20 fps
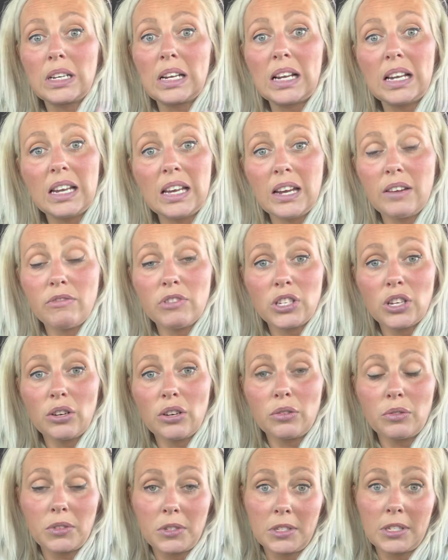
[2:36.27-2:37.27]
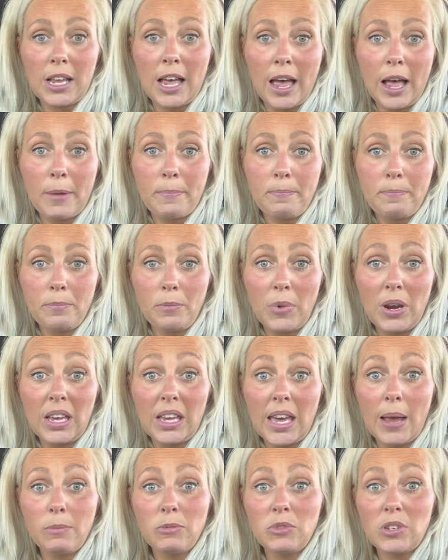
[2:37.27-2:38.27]
clear results when it
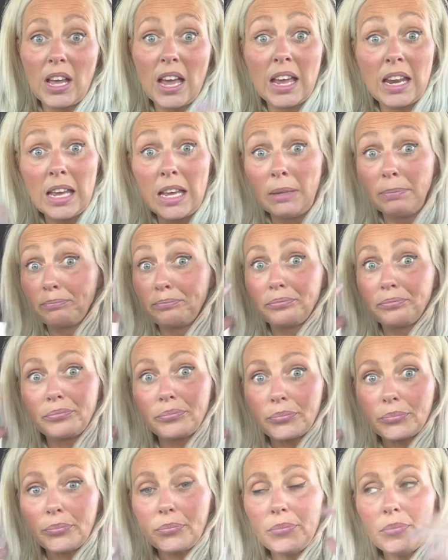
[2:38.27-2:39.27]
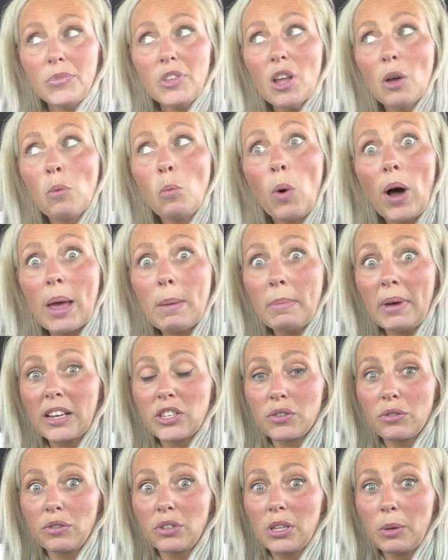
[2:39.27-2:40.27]
came to any white
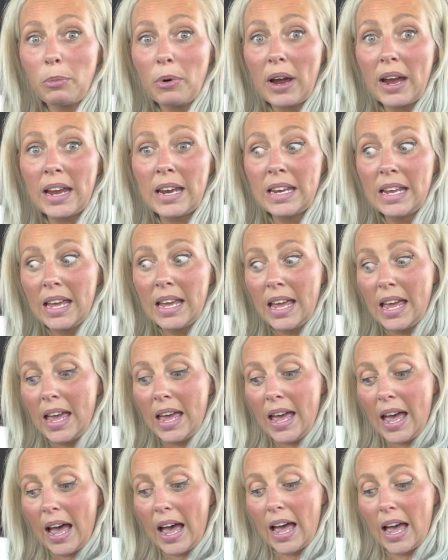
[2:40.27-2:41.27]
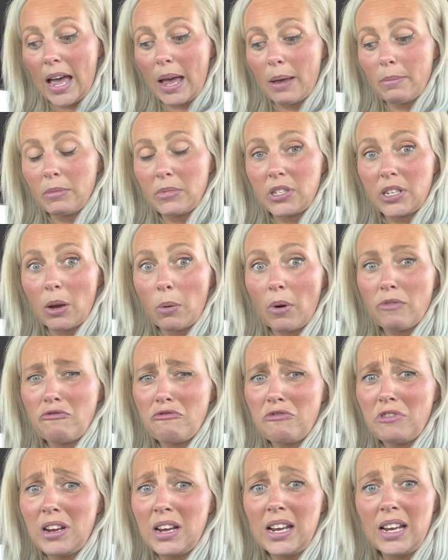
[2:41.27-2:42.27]
matter on the brain. So I'm
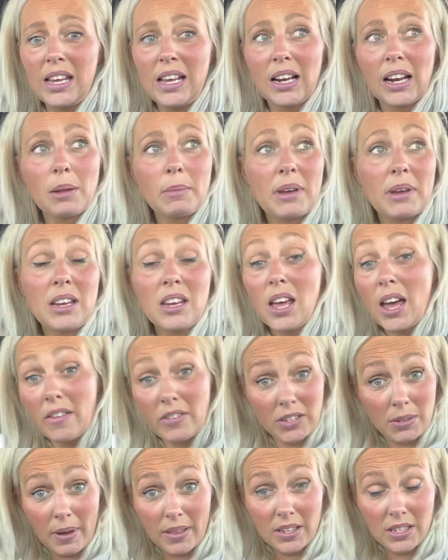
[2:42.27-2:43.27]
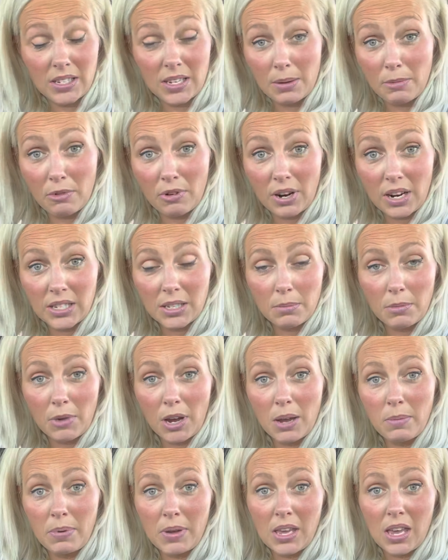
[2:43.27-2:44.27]
really a little bit nervous about this MRI. So I'm
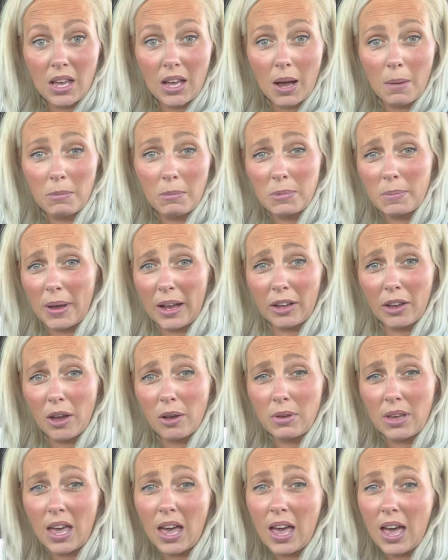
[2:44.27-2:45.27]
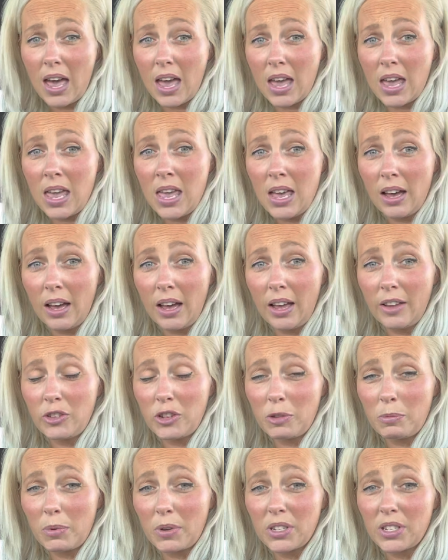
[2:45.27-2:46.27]
hoping it comes back okay,
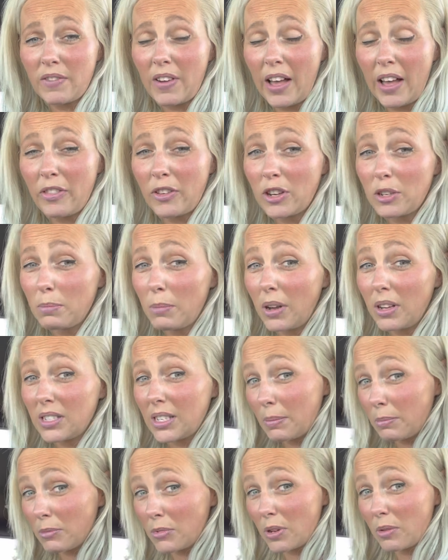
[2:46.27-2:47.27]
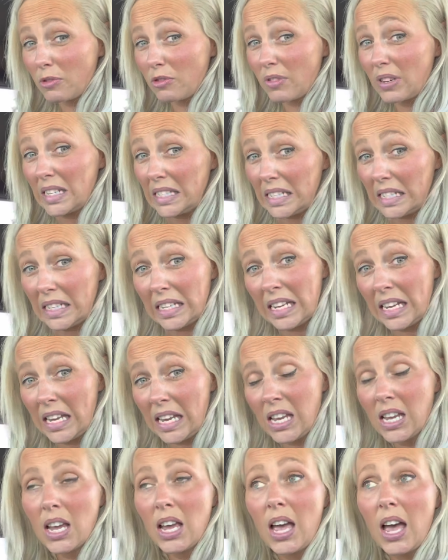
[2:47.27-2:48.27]
just because I've had those mild symptoms recently.
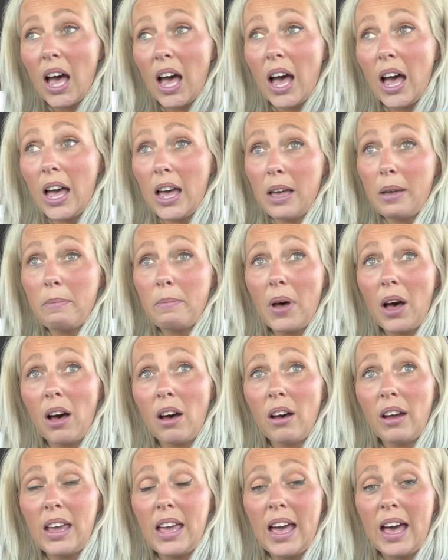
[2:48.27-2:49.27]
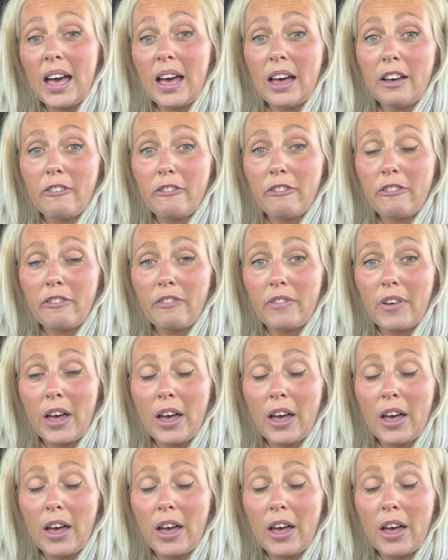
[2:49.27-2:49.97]
I have